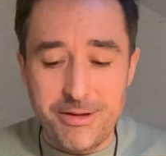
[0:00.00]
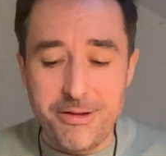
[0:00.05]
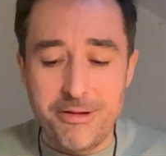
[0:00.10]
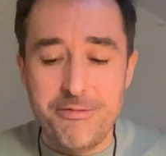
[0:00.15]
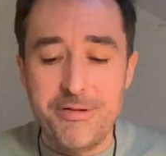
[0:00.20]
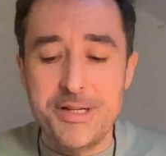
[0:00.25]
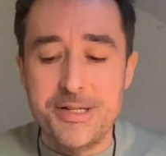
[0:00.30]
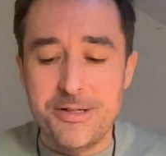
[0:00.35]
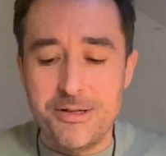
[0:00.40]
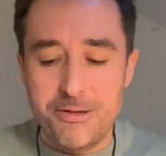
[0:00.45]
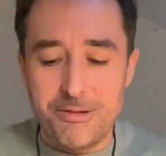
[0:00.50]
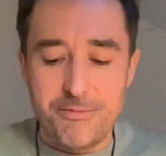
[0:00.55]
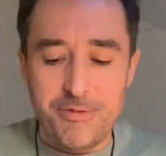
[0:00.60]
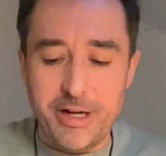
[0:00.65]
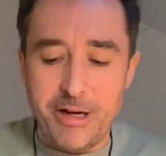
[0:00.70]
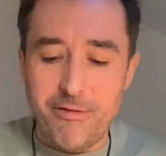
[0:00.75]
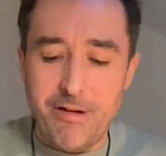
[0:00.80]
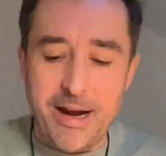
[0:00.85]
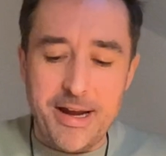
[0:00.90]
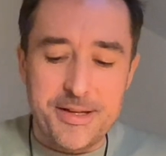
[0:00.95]
there is no
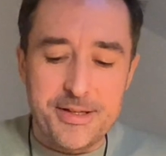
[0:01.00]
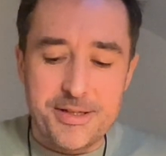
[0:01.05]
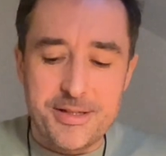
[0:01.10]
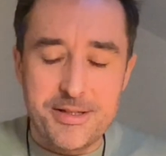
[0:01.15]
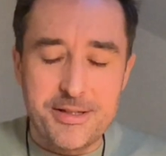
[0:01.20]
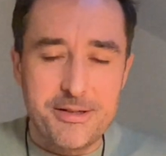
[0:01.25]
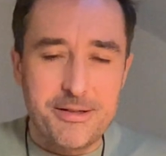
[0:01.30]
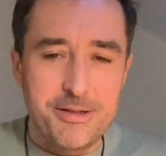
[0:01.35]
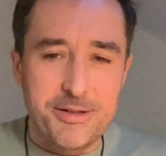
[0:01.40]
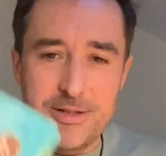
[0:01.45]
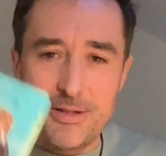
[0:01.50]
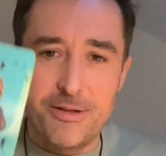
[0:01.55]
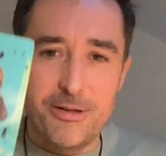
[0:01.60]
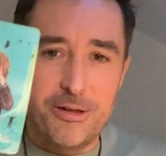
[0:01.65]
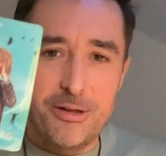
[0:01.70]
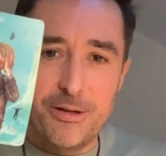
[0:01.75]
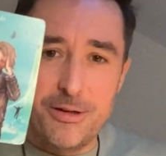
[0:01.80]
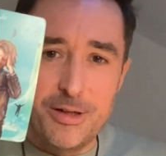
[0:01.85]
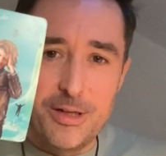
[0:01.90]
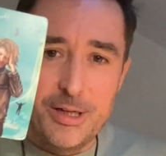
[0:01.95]
regrets. There's
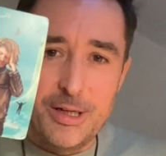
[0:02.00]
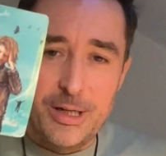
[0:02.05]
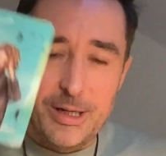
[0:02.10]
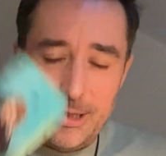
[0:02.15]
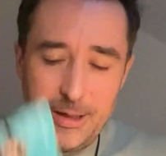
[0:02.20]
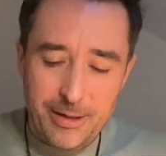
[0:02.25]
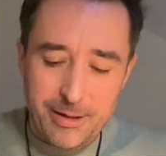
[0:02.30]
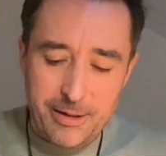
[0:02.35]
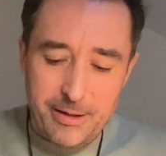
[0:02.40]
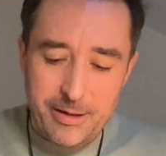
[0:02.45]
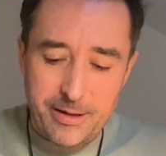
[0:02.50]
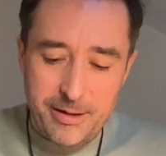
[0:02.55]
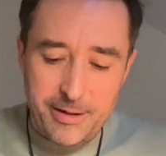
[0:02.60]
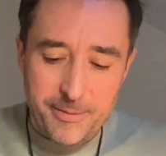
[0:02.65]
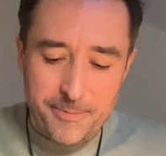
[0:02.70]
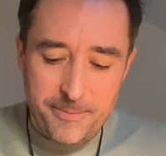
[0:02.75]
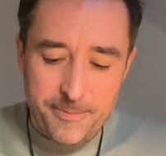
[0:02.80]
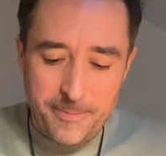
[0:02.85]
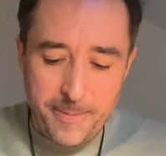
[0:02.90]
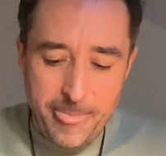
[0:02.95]
no
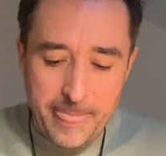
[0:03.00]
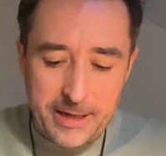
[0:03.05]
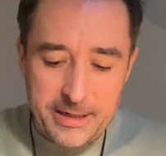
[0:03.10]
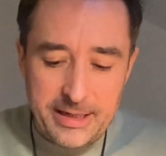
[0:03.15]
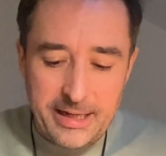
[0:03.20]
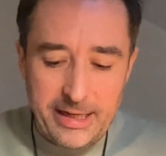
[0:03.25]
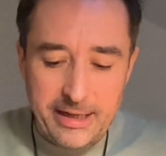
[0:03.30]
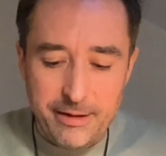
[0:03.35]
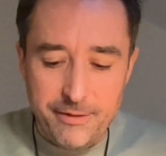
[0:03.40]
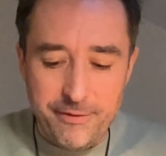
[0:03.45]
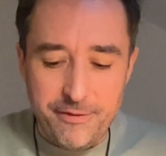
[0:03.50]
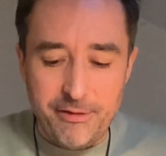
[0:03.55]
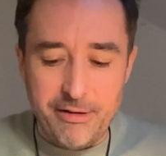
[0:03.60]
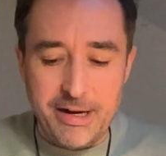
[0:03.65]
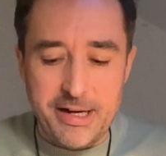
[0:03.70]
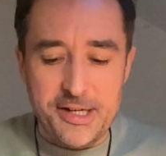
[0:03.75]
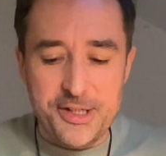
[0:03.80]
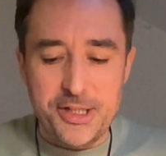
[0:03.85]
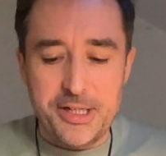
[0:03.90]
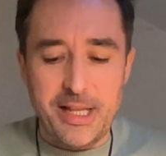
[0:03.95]
need for
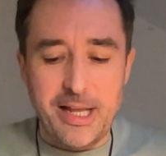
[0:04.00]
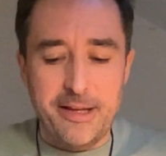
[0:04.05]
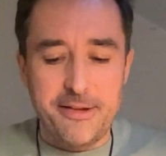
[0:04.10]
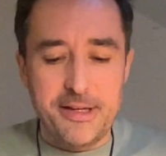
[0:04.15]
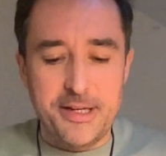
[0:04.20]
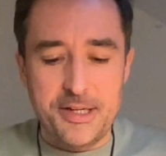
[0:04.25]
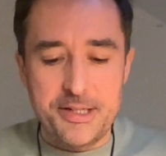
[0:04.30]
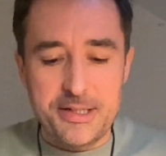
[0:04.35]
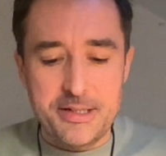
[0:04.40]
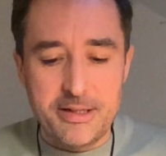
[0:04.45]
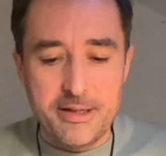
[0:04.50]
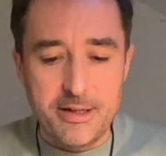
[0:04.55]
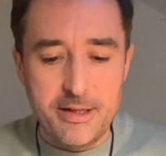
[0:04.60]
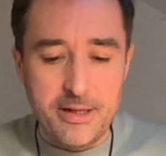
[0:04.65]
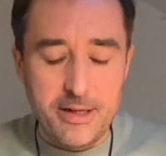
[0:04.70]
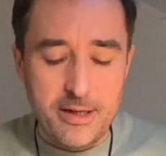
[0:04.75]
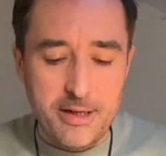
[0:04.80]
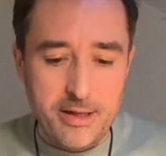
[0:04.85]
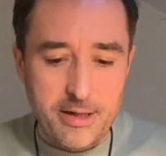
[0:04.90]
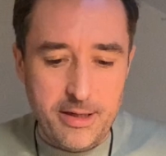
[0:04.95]
energy like this.
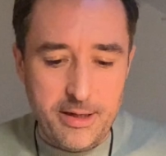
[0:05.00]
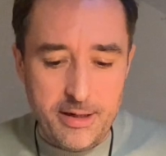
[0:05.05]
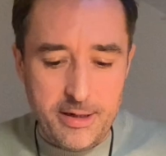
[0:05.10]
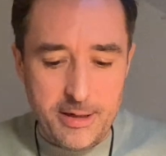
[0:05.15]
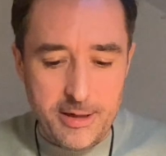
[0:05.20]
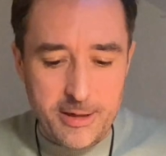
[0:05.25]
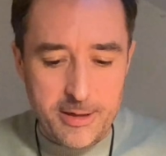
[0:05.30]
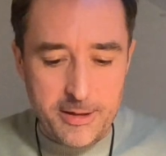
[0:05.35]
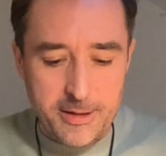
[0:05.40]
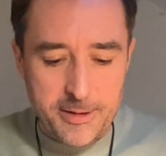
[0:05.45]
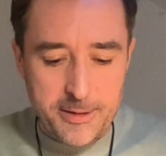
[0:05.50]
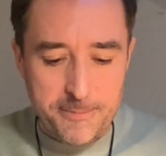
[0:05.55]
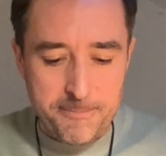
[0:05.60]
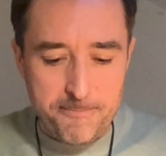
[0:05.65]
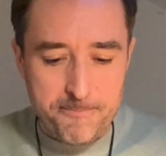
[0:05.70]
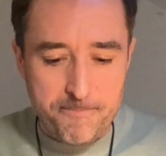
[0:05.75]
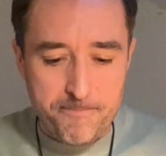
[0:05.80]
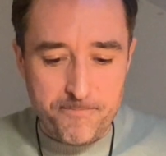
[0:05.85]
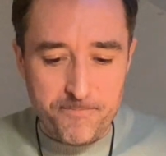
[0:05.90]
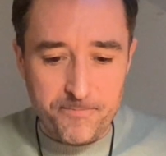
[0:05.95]

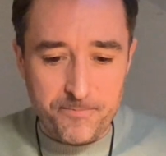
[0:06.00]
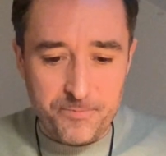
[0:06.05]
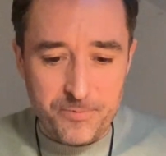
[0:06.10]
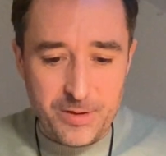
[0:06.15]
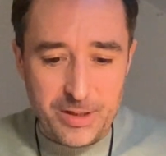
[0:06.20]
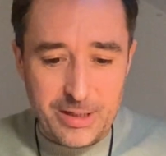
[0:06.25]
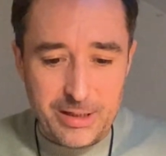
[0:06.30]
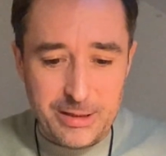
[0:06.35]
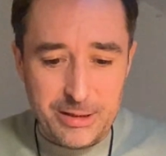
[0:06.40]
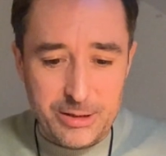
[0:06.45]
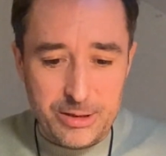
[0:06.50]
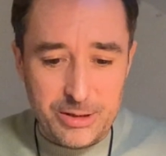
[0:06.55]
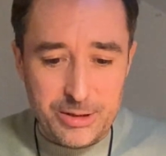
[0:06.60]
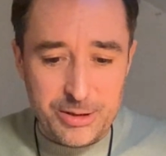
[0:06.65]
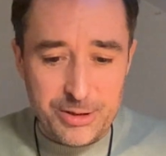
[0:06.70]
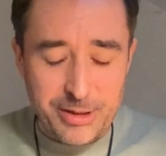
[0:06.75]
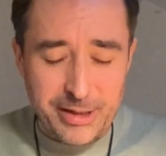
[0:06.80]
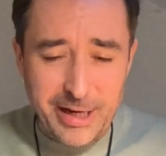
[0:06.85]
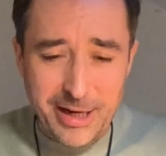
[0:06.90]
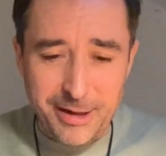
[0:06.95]

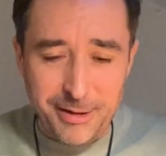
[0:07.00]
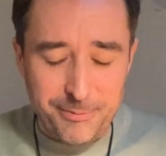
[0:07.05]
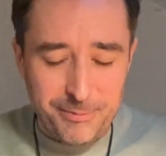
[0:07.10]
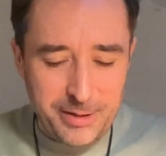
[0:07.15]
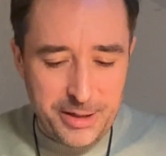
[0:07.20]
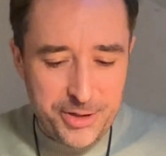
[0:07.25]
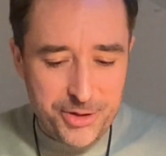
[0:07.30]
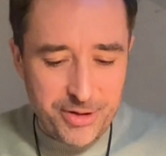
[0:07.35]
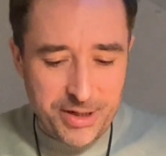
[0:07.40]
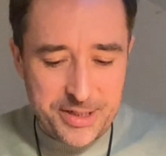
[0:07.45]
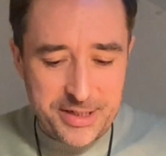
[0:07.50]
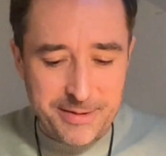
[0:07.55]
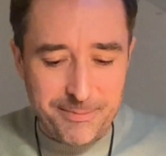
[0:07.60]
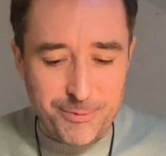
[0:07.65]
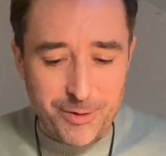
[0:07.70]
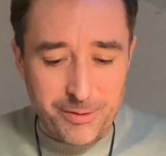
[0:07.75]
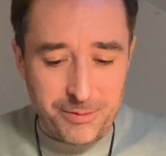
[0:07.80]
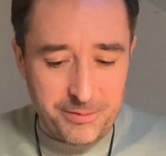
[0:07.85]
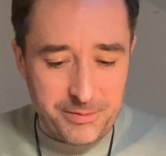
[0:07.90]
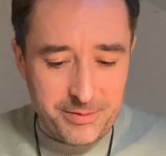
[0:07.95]
So yeah, interesting
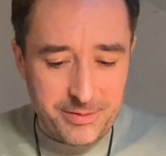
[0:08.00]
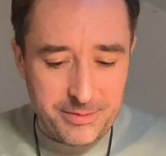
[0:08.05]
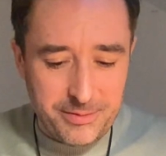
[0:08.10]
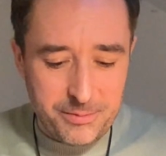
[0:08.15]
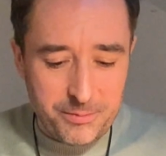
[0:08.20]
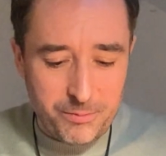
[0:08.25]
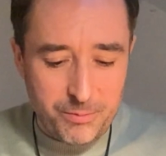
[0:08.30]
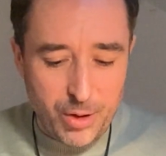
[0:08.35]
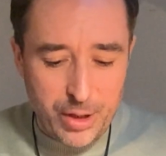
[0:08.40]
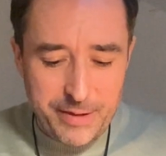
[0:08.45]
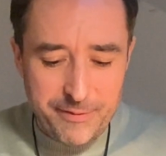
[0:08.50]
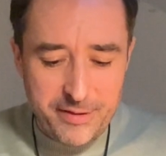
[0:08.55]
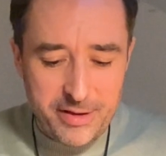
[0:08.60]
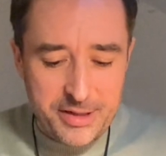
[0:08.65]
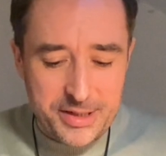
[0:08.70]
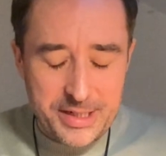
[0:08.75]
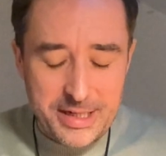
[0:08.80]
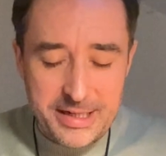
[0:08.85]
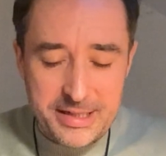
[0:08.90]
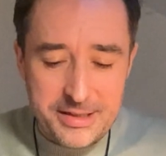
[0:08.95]
one. Whatever
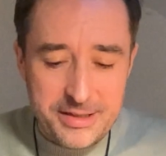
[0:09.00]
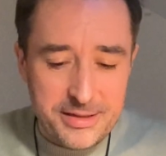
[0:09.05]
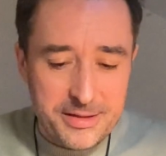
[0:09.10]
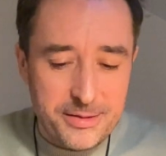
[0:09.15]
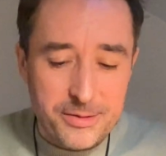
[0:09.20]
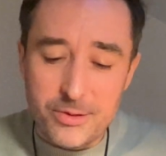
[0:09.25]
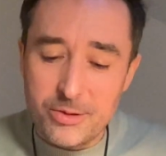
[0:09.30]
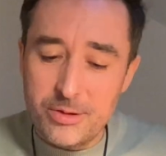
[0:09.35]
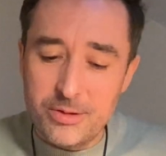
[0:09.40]
this is,